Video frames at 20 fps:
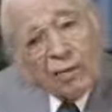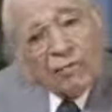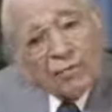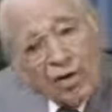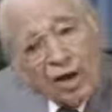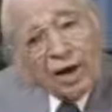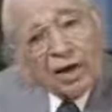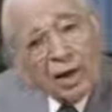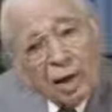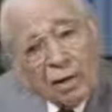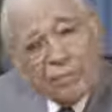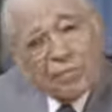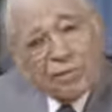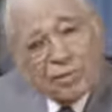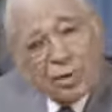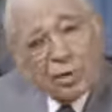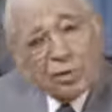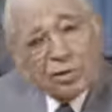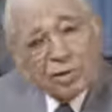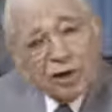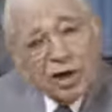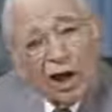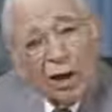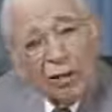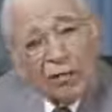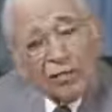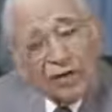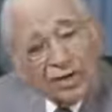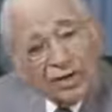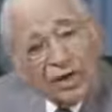and find out for
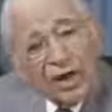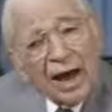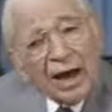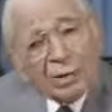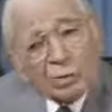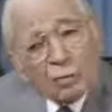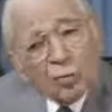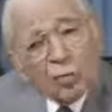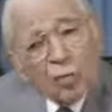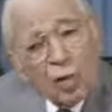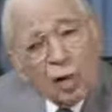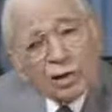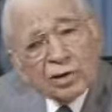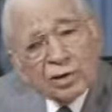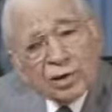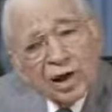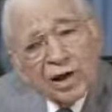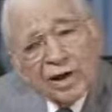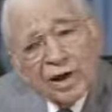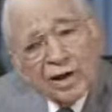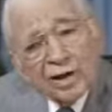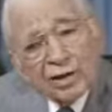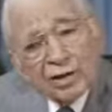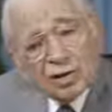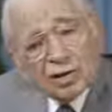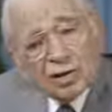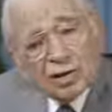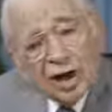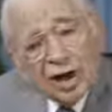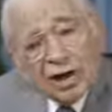yourself? And that was a
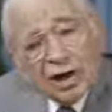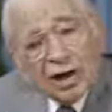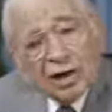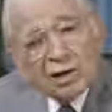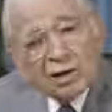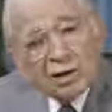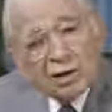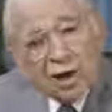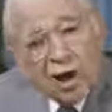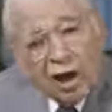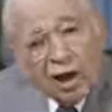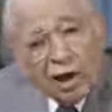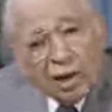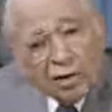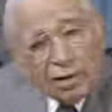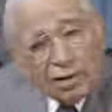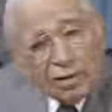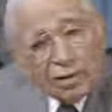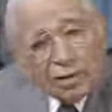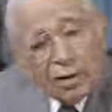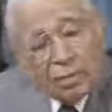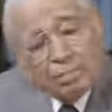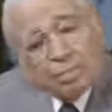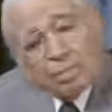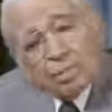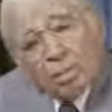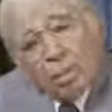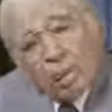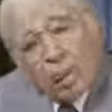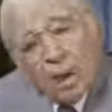stinging challenge.
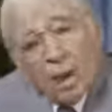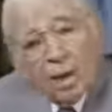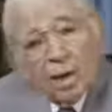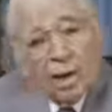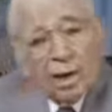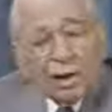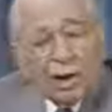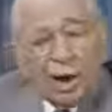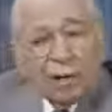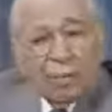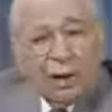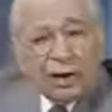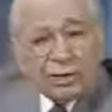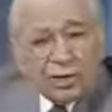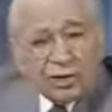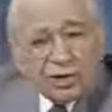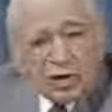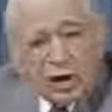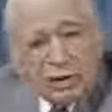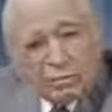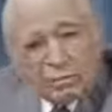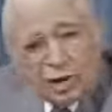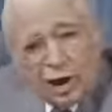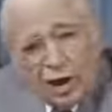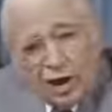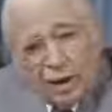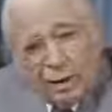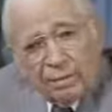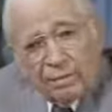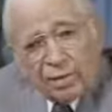Now, about the same
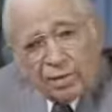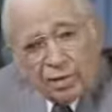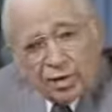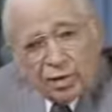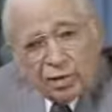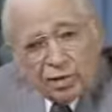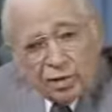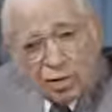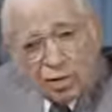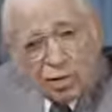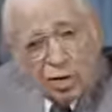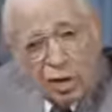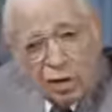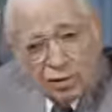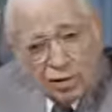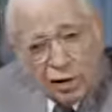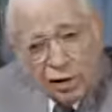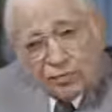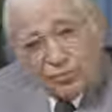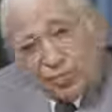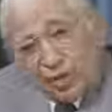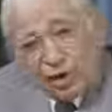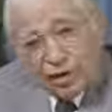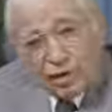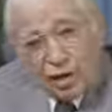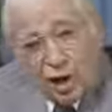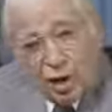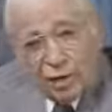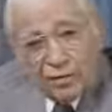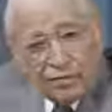time, a sister in law, just
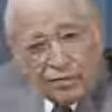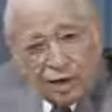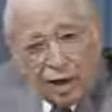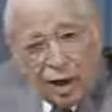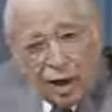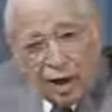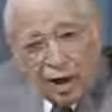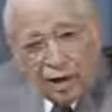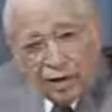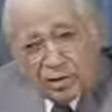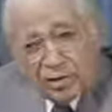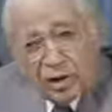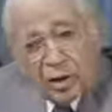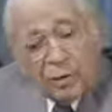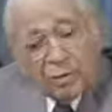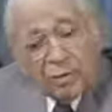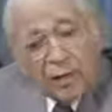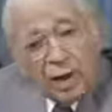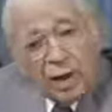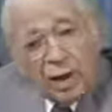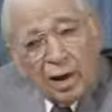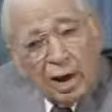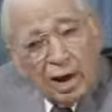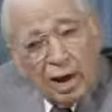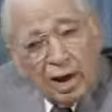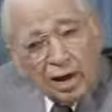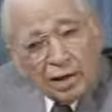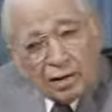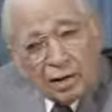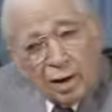fresh out of college,
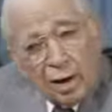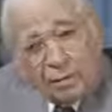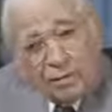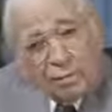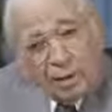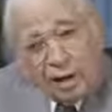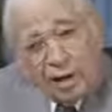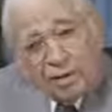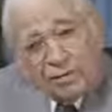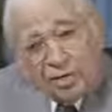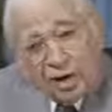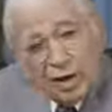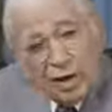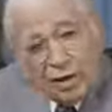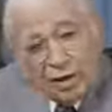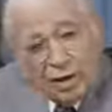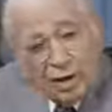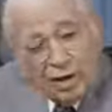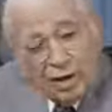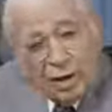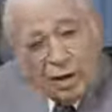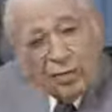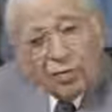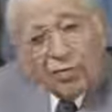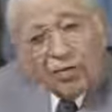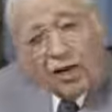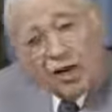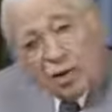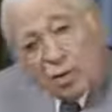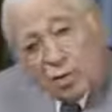had come believing in the
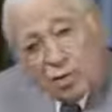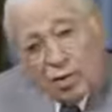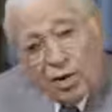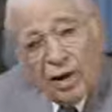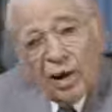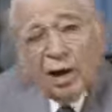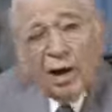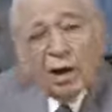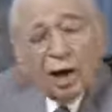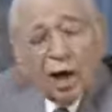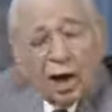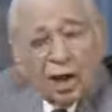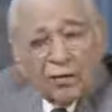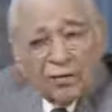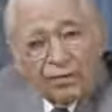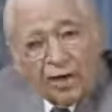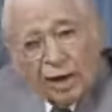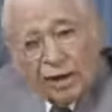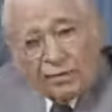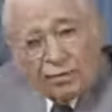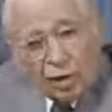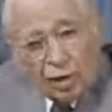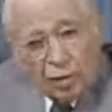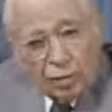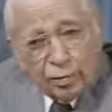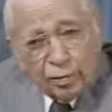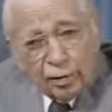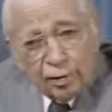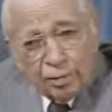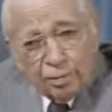theory of
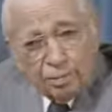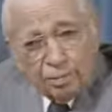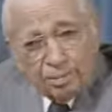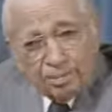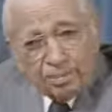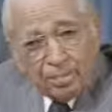evolution.